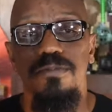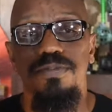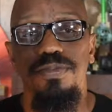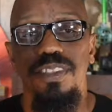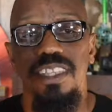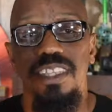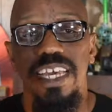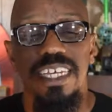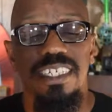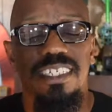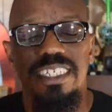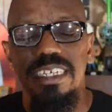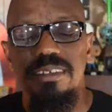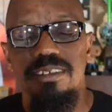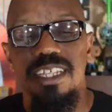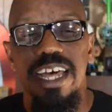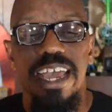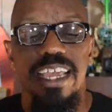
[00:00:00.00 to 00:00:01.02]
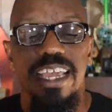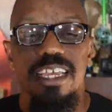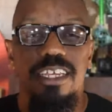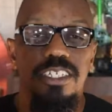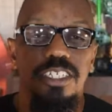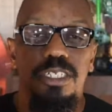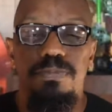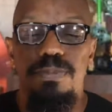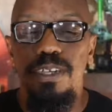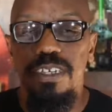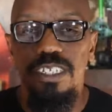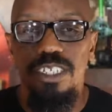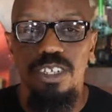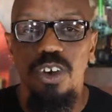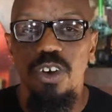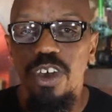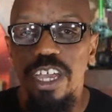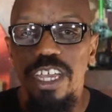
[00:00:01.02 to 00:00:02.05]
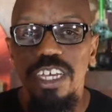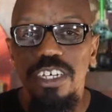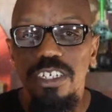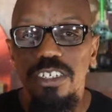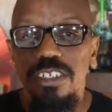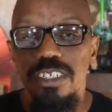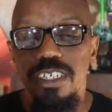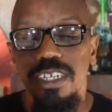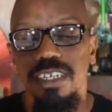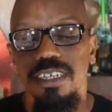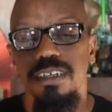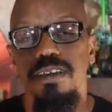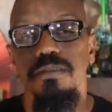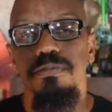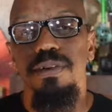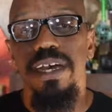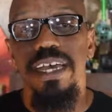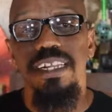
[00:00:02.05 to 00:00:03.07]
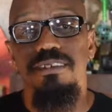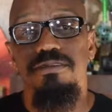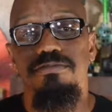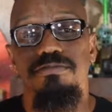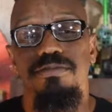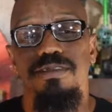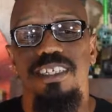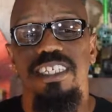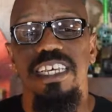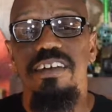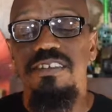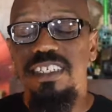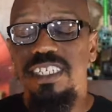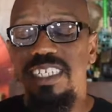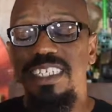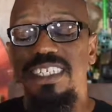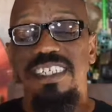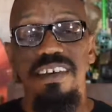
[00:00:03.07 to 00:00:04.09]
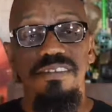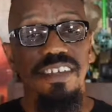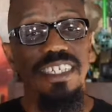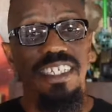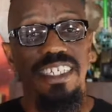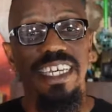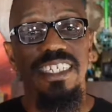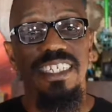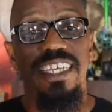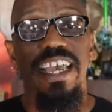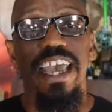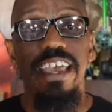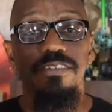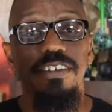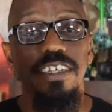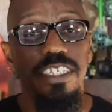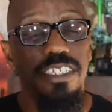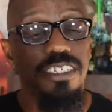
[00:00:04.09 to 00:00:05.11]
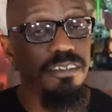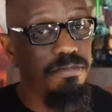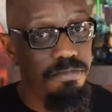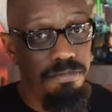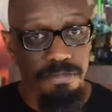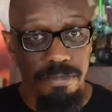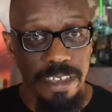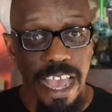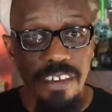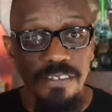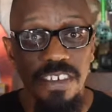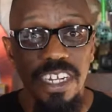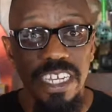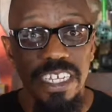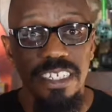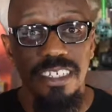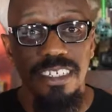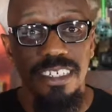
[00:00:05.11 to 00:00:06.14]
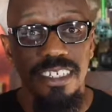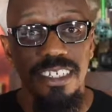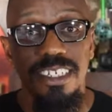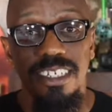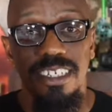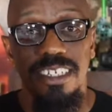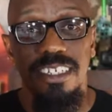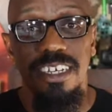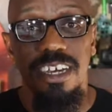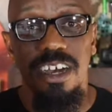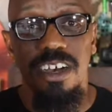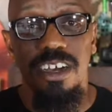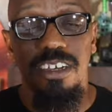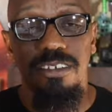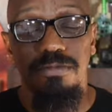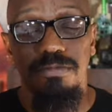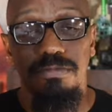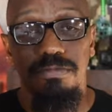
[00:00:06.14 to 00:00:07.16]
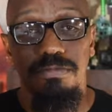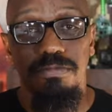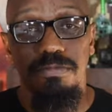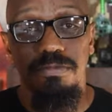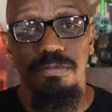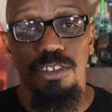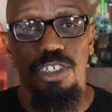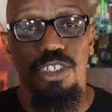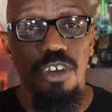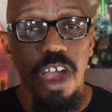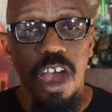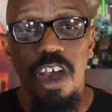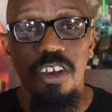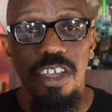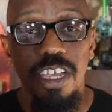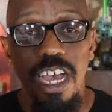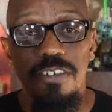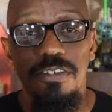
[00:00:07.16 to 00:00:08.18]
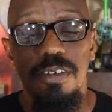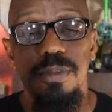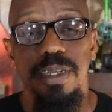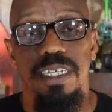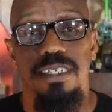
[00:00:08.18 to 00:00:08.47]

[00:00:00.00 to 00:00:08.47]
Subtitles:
that seems like conspiratorial, but 1776 gave us evidence, strong government,